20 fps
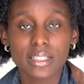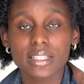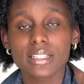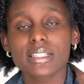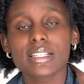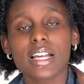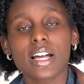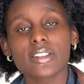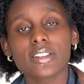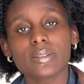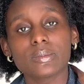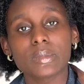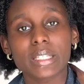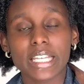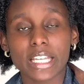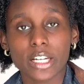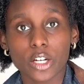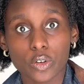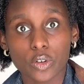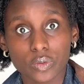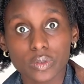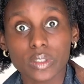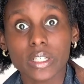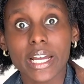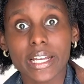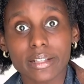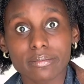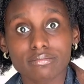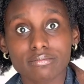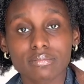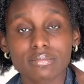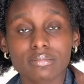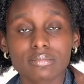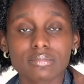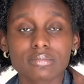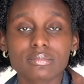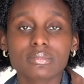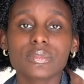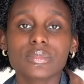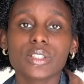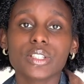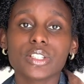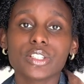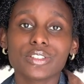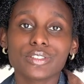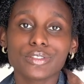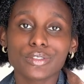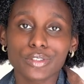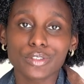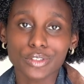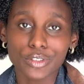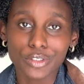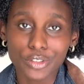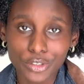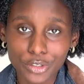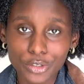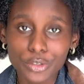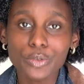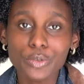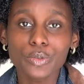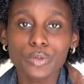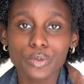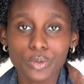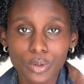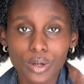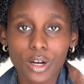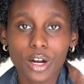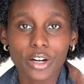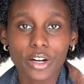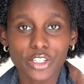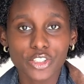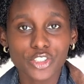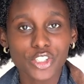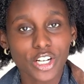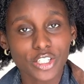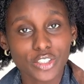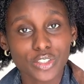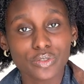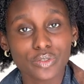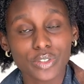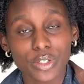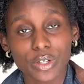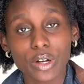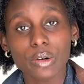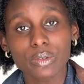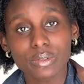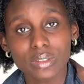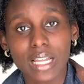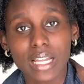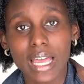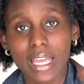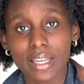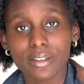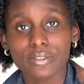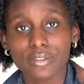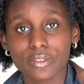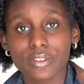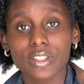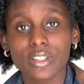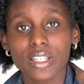Tell them to get over it. You are in charge of your own life,